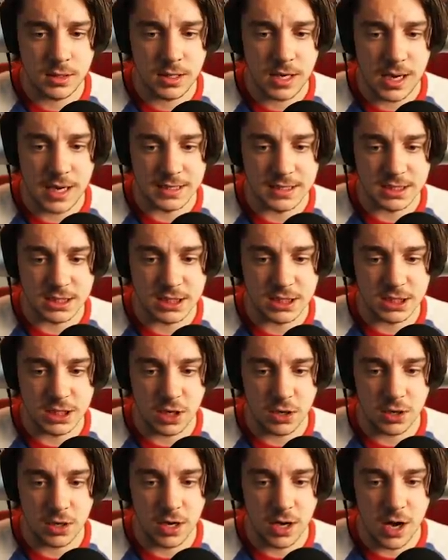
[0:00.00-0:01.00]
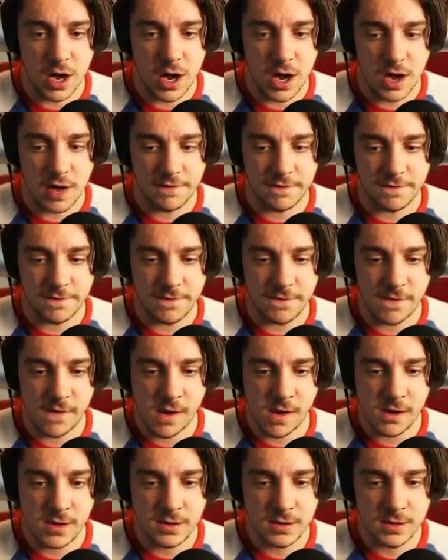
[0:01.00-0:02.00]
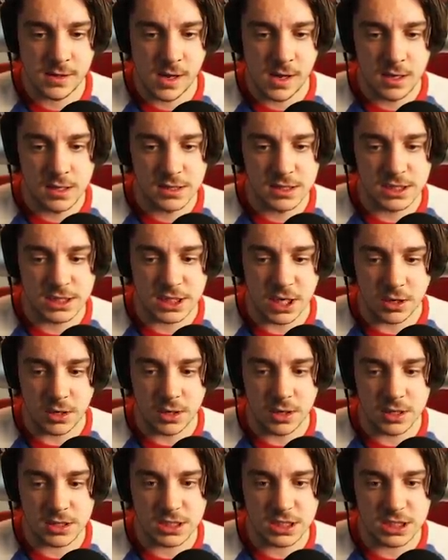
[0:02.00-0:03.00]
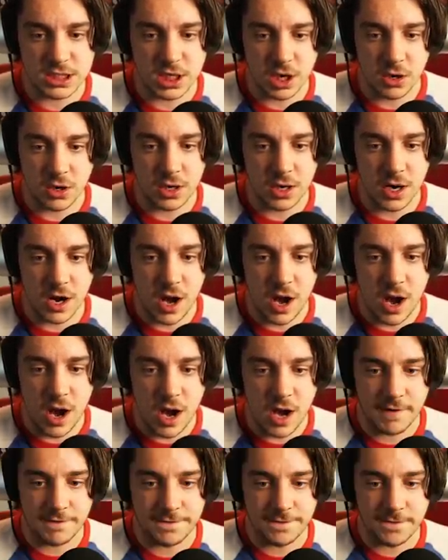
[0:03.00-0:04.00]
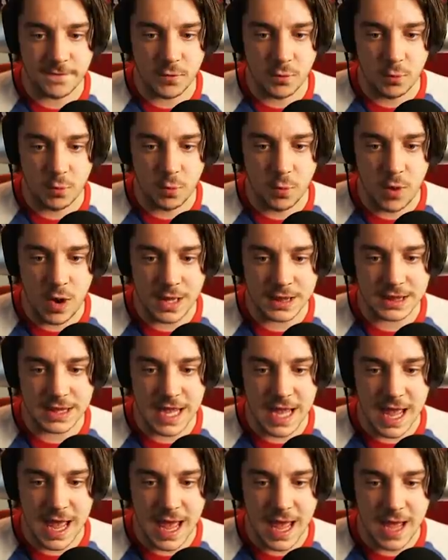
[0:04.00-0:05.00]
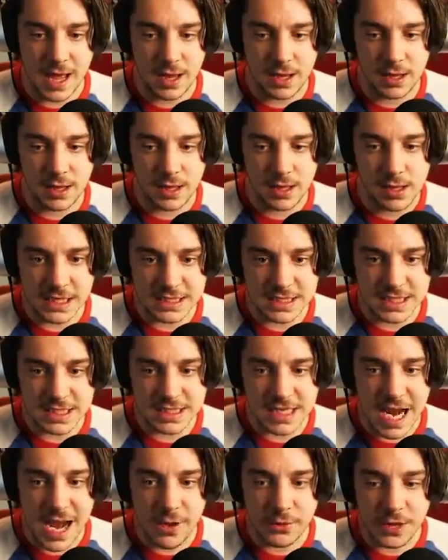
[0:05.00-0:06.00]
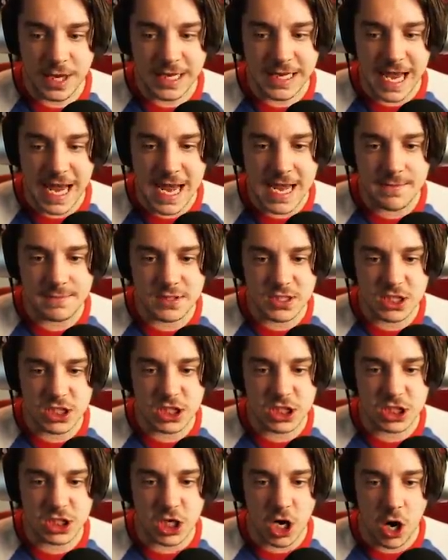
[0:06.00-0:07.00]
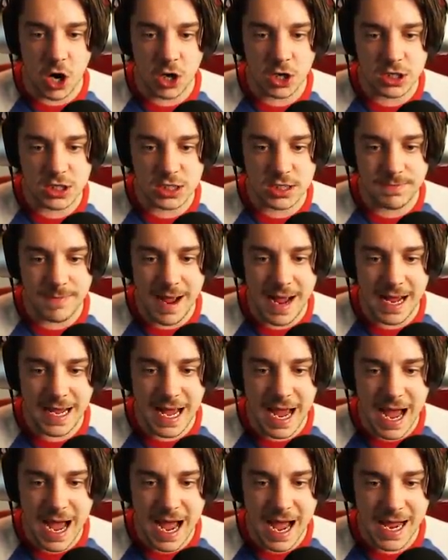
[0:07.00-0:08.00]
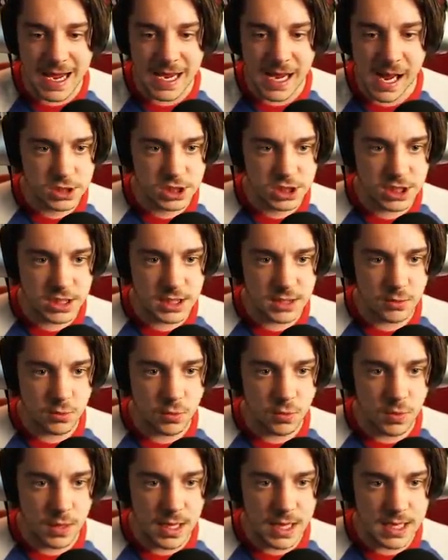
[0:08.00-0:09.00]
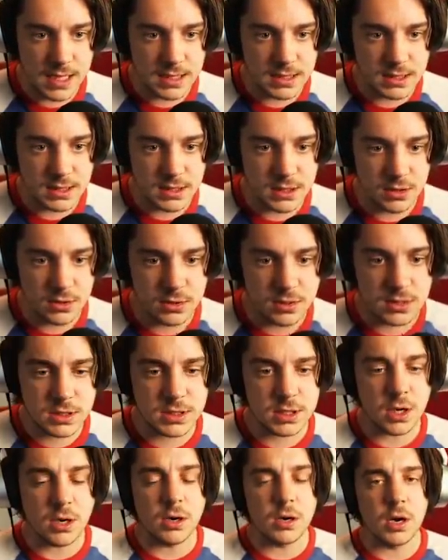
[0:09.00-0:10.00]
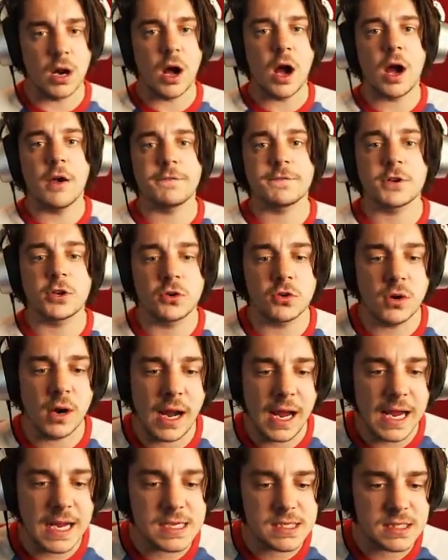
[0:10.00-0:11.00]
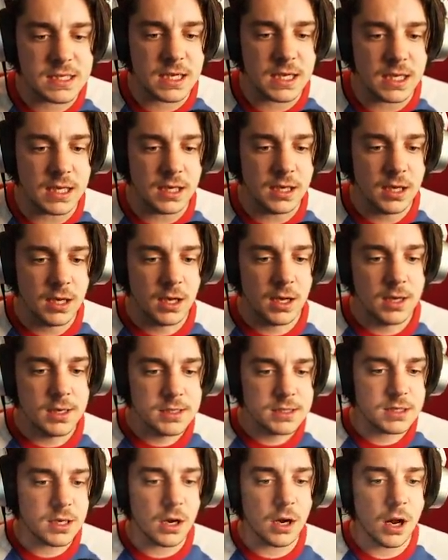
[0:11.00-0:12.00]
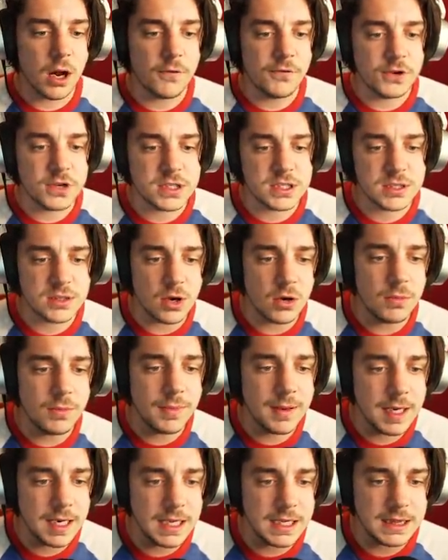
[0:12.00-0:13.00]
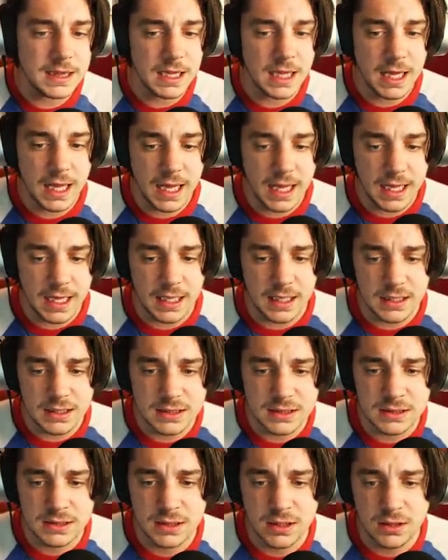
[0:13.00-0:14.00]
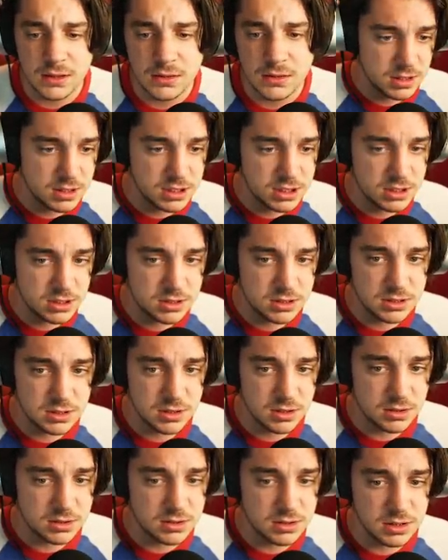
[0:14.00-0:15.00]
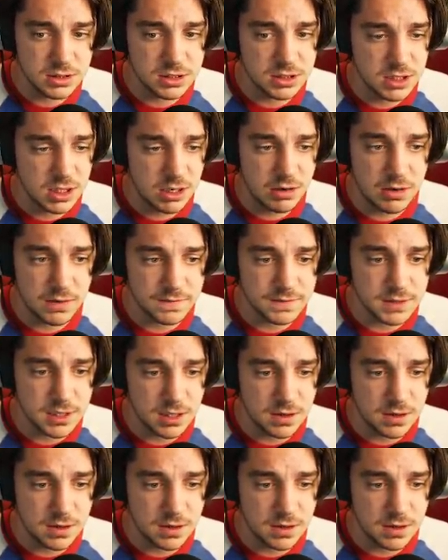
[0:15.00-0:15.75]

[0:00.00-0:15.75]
God, starting off starting starting off what the hell this is how the game starts my guy gee whiz dude starting off crazy starting off with so many things dude let's search the sheriff's